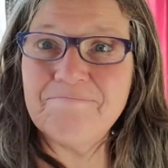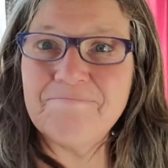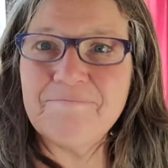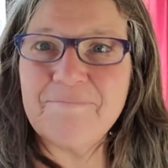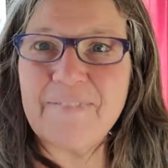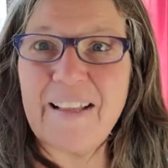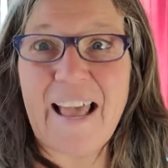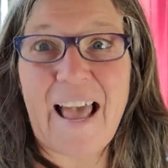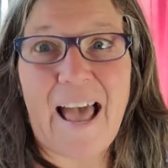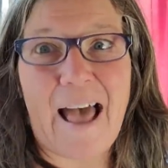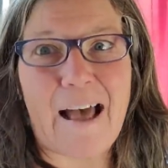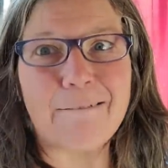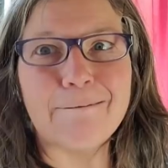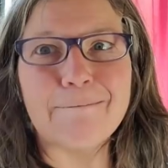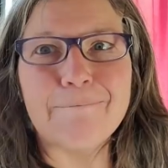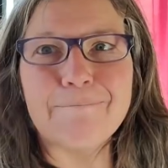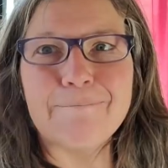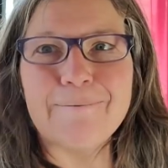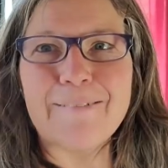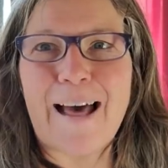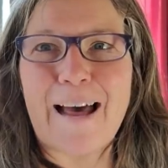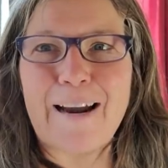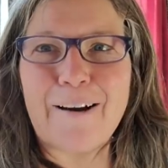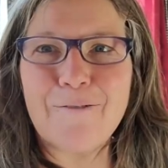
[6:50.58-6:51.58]
yeah, a
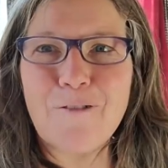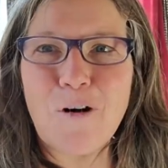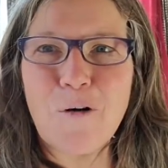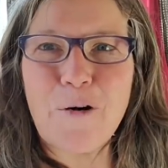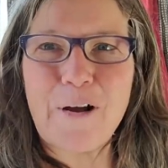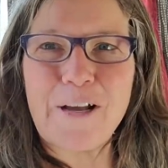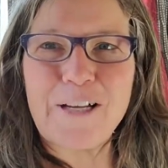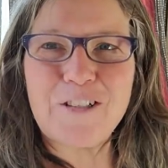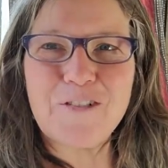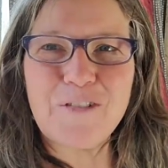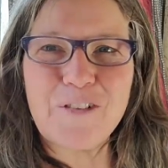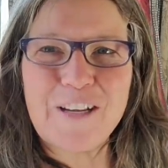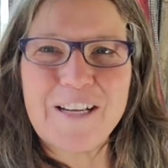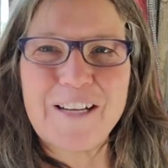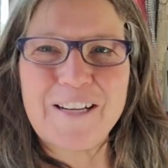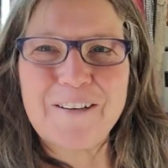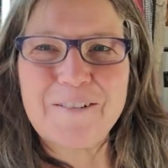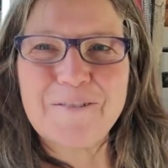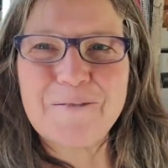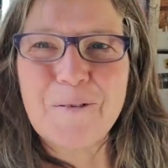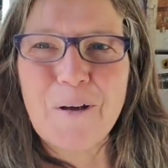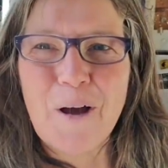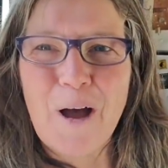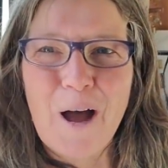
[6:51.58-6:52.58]
lot of O A G
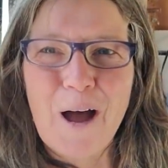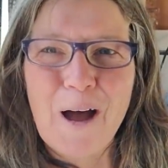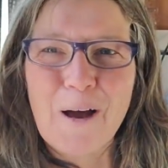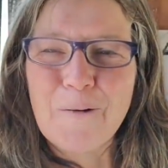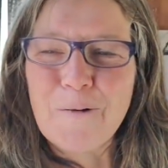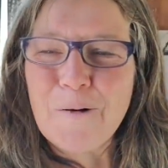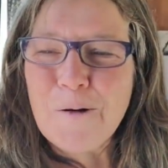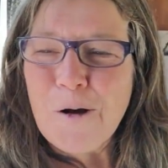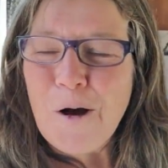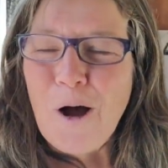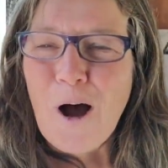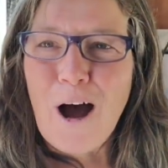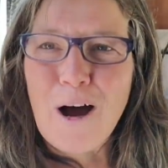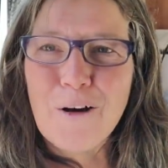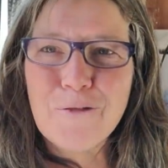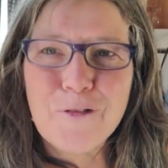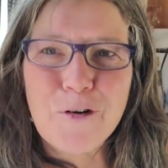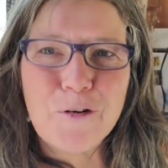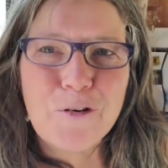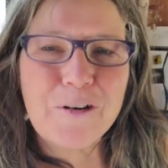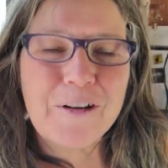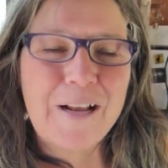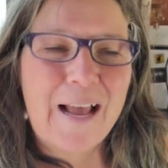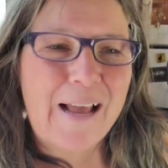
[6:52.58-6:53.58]
and uh,
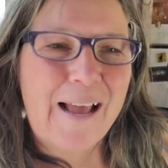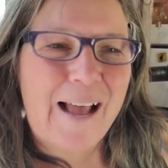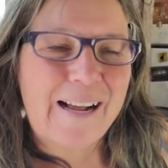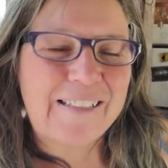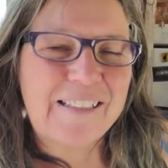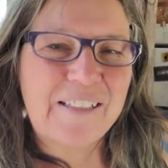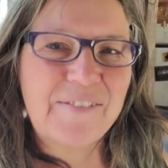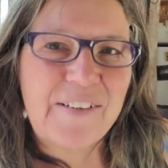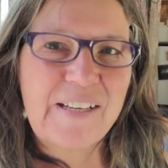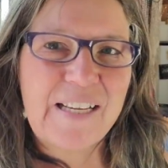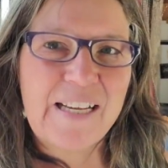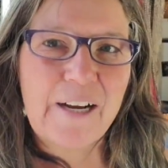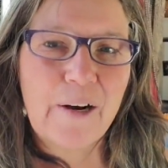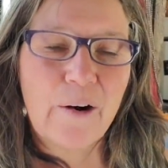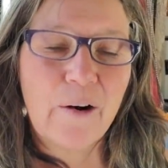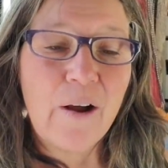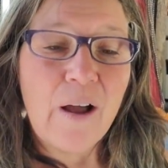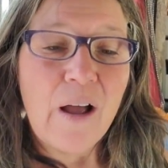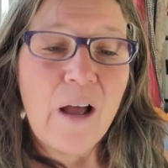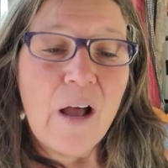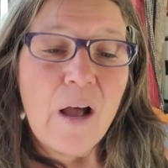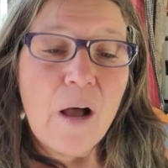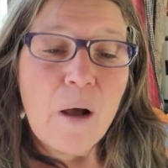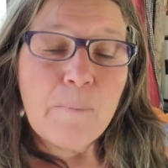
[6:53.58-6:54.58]
off-road activity here.
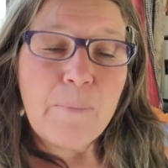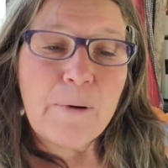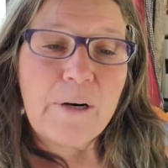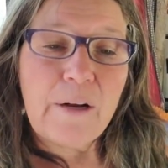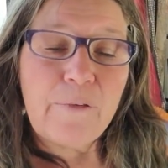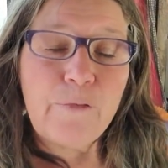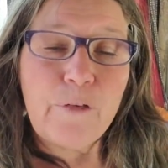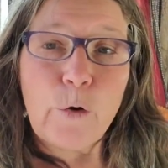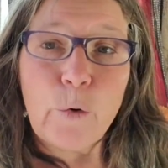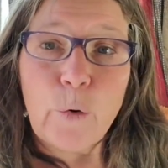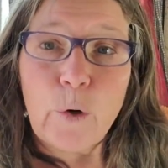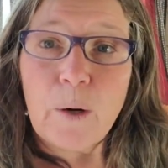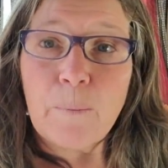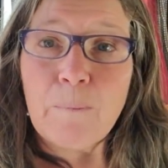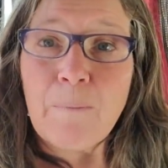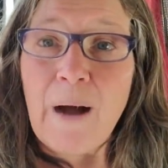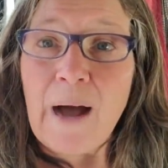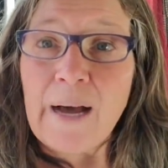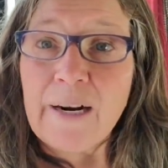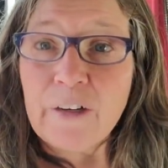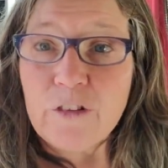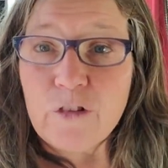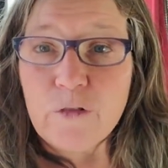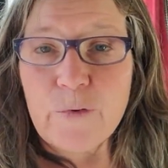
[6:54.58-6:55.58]
But if you are
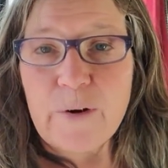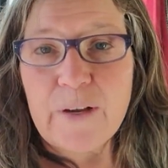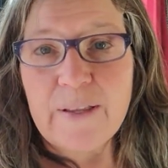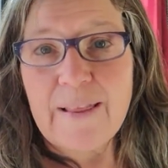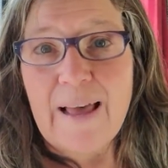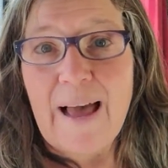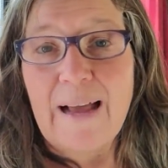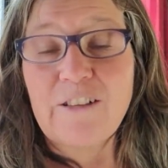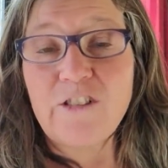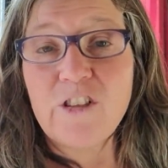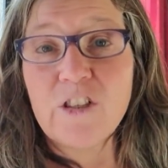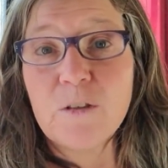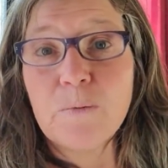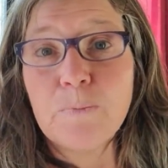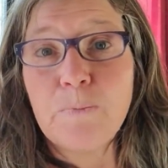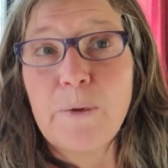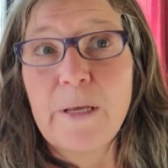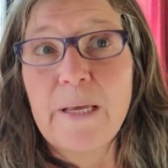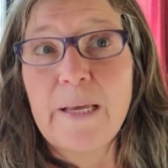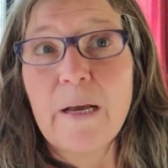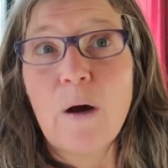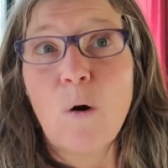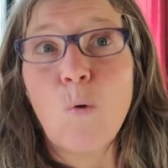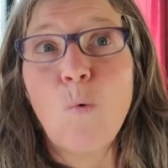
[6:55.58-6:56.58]
monitoring that, just
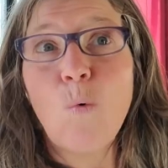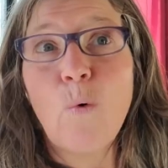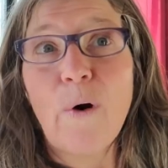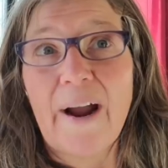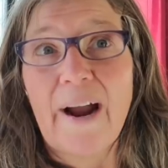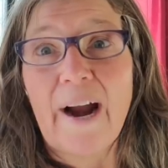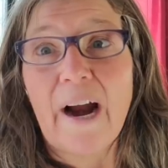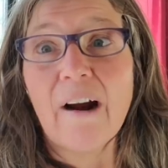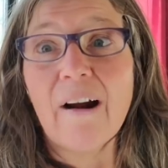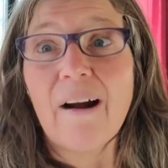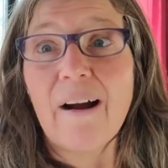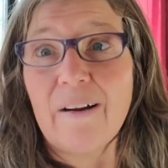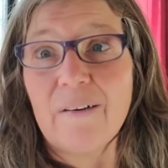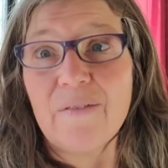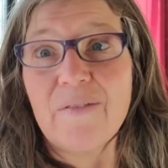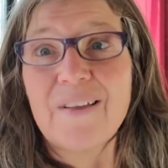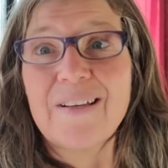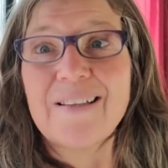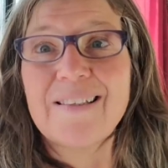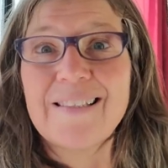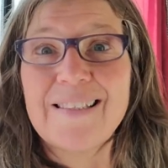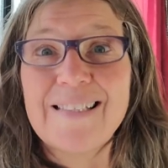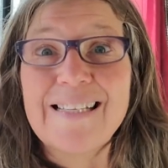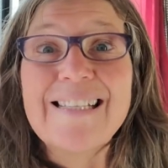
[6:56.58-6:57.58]
be aware of the
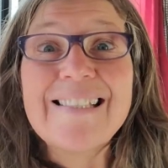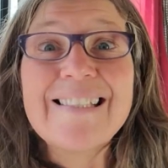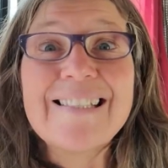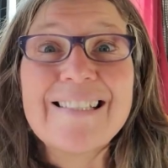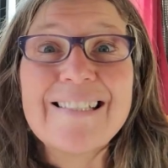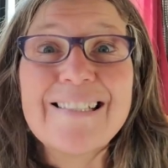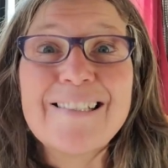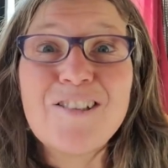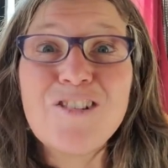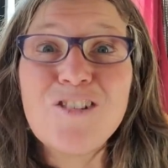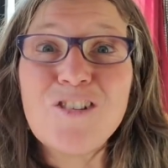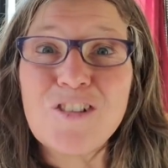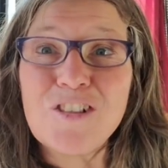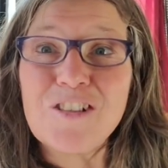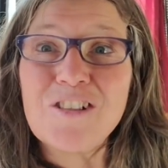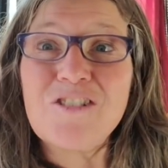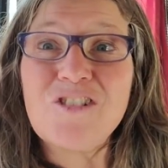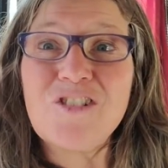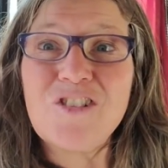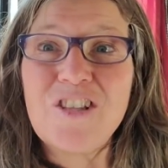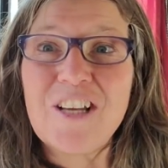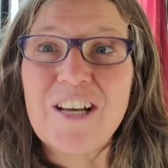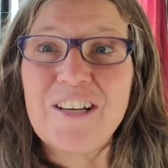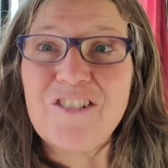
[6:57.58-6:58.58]
seasons,
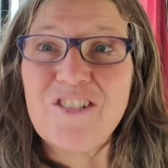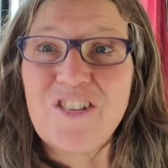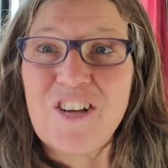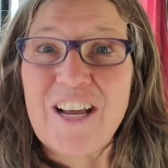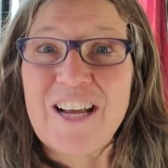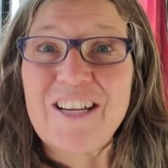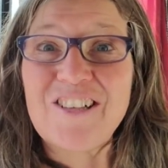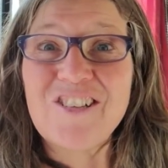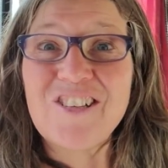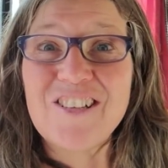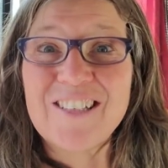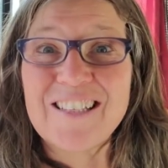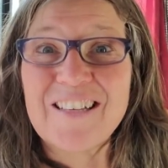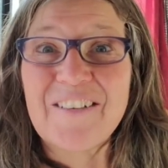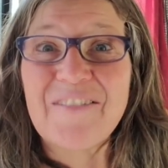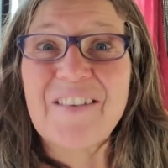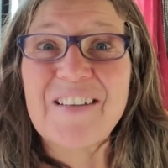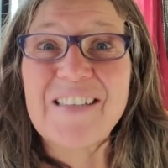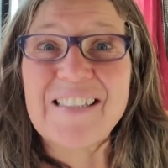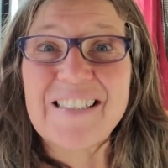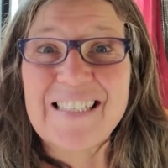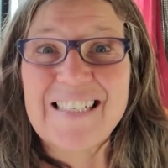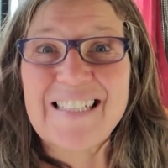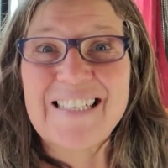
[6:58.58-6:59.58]
the changes of the
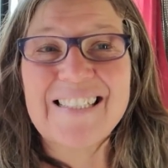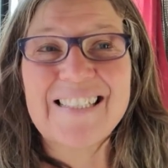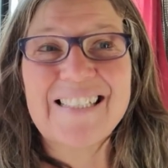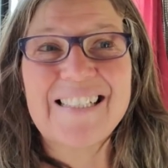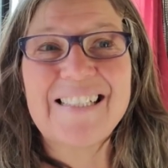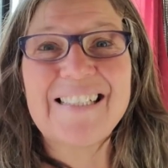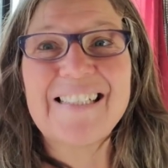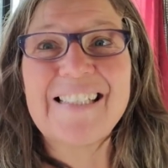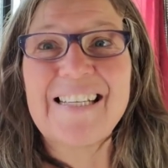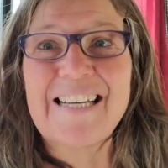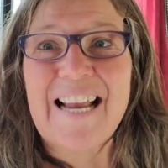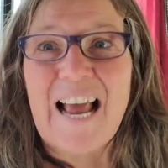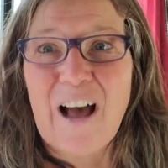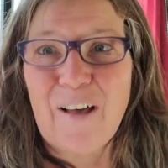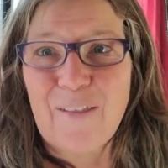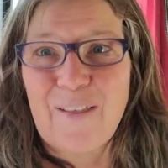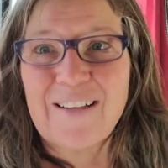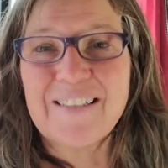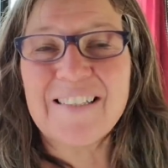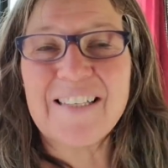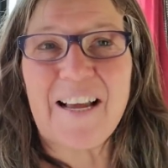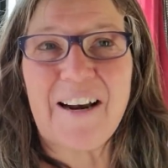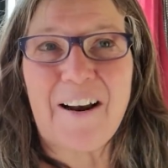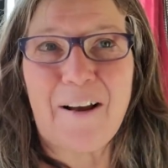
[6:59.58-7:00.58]
seasons, and how
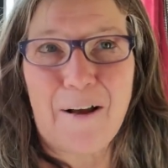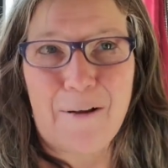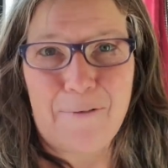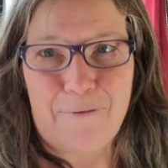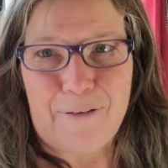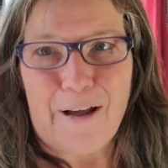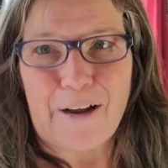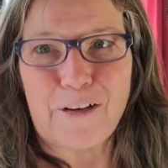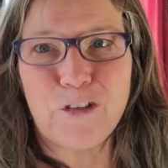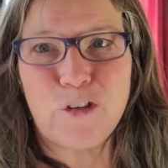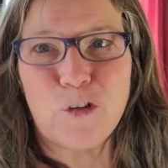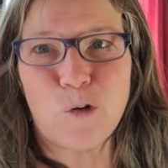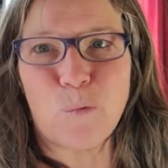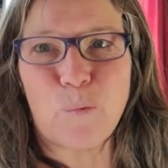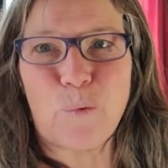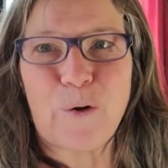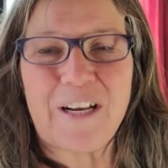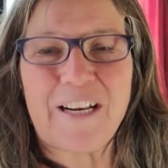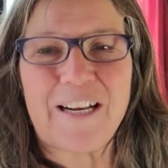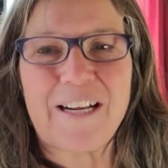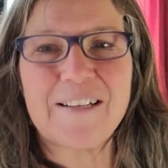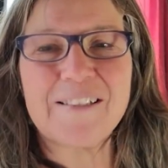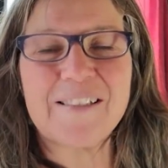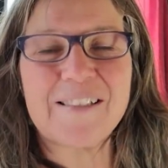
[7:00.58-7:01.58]
that's going to affect your
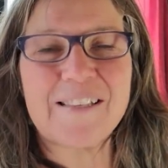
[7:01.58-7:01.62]
readings